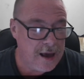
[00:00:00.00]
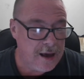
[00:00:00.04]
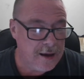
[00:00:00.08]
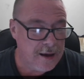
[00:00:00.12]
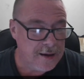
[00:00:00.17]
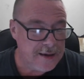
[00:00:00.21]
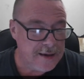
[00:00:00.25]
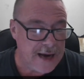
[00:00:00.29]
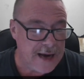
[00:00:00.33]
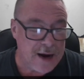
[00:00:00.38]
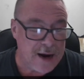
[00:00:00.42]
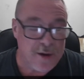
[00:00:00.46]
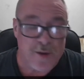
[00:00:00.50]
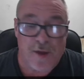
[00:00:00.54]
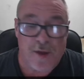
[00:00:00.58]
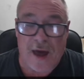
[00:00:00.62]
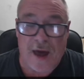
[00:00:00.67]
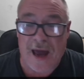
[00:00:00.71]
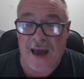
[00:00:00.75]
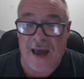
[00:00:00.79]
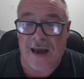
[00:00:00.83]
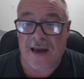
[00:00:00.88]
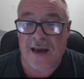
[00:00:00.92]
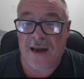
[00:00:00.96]
Now,
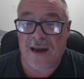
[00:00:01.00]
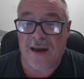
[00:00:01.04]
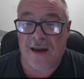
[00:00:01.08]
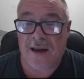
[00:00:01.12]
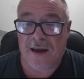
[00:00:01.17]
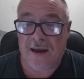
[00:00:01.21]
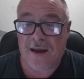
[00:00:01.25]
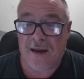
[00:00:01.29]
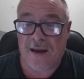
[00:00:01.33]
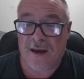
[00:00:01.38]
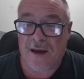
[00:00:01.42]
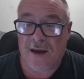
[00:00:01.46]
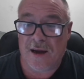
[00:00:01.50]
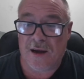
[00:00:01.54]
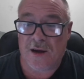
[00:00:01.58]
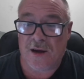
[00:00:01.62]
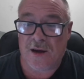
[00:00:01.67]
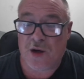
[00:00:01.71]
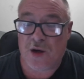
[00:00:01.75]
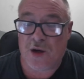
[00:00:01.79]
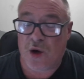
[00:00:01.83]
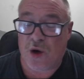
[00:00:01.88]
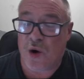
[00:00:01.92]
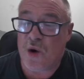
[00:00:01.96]
they
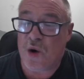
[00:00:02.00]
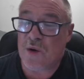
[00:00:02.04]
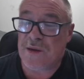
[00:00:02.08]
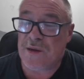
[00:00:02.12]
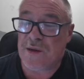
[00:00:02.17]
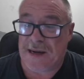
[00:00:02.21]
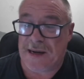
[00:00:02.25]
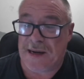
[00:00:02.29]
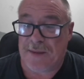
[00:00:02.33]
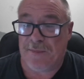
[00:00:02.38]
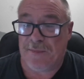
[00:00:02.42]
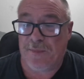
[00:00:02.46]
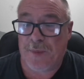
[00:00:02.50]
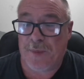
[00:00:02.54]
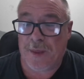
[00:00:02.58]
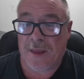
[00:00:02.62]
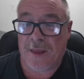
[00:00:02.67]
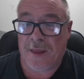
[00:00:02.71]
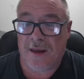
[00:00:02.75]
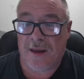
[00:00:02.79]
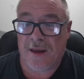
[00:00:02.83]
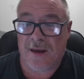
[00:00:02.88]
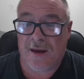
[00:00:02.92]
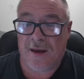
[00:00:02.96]
caught him
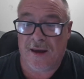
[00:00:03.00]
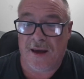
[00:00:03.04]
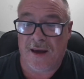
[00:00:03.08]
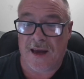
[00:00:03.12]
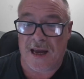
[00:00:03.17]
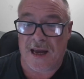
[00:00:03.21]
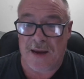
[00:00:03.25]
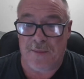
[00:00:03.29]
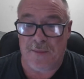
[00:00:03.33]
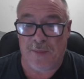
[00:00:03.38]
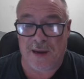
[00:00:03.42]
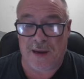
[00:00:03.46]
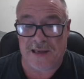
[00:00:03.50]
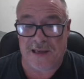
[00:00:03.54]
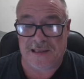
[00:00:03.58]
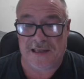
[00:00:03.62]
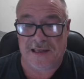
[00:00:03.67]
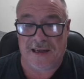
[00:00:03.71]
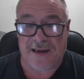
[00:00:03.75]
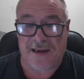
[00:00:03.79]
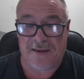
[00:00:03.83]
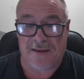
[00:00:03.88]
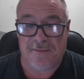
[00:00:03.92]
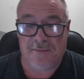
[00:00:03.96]

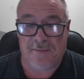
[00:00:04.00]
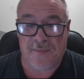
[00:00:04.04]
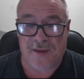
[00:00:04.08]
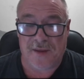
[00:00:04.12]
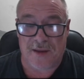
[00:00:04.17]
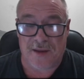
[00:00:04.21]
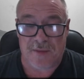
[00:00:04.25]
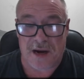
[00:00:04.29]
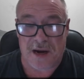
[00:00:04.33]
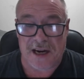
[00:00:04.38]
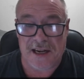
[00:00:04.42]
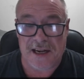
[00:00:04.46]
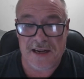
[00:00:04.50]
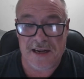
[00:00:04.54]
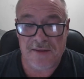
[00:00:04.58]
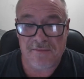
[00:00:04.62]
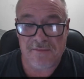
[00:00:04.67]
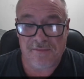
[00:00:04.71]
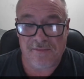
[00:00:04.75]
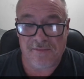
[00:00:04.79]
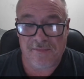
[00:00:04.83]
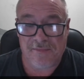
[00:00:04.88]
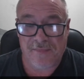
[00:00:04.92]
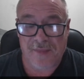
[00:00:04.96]
embezzling the money,
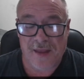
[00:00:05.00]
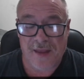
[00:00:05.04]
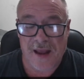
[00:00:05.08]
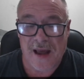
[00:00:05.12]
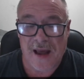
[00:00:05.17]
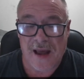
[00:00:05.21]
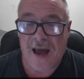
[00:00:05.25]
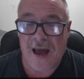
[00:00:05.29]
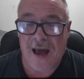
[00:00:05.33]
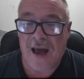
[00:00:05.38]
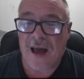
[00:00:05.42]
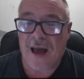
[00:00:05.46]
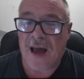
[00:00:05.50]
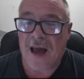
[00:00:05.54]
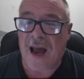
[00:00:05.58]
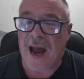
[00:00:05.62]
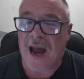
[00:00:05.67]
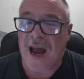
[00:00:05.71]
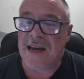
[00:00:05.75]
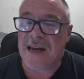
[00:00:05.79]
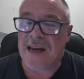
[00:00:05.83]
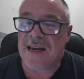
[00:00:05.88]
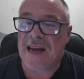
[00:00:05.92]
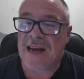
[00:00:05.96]

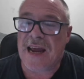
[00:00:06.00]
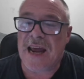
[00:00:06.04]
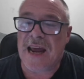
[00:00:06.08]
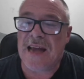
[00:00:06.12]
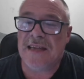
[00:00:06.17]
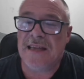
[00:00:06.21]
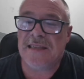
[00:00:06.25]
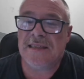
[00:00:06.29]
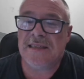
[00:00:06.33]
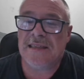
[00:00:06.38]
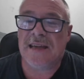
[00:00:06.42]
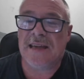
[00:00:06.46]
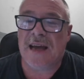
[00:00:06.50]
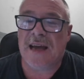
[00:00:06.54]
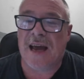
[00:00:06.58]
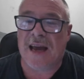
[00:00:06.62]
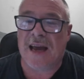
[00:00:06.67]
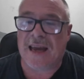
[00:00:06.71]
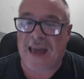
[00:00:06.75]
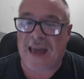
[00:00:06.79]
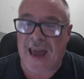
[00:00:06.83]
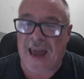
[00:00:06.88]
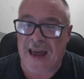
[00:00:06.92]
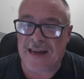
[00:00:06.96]
and his
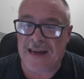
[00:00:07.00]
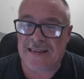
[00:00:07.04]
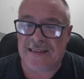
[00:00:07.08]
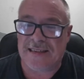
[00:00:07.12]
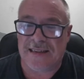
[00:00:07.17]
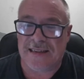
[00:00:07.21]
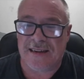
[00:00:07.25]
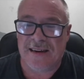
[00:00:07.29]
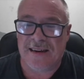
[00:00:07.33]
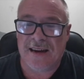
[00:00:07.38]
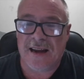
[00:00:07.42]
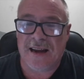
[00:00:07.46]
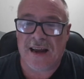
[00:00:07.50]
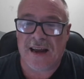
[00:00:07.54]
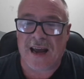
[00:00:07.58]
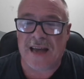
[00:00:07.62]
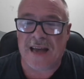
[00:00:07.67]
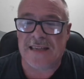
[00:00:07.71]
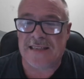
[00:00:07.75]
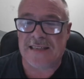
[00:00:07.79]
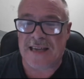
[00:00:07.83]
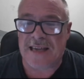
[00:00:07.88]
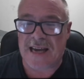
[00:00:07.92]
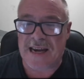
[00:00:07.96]
accountant
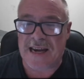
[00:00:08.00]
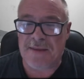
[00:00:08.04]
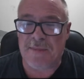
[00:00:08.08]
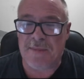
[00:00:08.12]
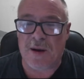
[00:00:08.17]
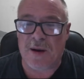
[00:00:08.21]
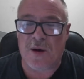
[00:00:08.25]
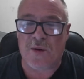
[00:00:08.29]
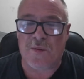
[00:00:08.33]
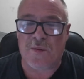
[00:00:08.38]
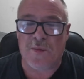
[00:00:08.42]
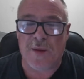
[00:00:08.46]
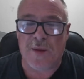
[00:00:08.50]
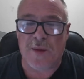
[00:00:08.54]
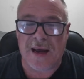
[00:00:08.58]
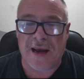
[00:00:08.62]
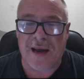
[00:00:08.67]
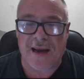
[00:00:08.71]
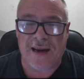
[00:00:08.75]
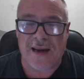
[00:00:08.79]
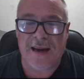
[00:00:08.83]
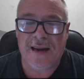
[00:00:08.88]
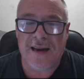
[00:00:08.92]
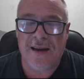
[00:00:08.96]
has emailed
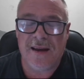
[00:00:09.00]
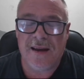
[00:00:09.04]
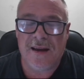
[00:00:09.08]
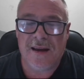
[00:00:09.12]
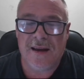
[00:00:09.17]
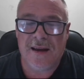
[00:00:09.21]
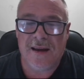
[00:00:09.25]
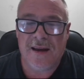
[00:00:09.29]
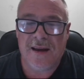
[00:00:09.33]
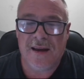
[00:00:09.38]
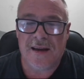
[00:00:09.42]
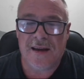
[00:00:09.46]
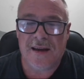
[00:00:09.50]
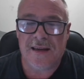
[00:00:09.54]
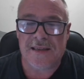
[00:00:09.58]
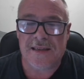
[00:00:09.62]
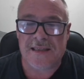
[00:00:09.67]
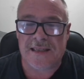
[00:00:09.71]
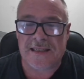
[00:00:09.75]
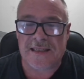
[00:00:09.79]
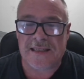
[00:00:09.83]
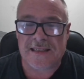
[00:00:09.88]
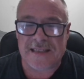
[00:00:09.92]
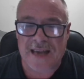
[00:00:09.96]
me
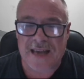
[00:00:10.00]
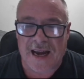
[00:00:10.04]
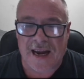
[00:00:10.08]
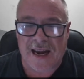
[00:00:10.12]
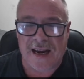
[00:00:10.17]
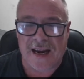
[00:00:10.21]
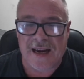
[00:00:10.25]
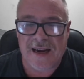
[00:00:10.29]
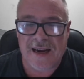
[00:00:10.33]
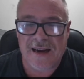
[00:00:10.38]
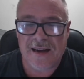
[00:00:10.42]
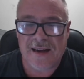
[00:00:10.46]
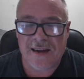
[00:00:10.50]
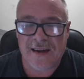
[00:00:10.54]
to say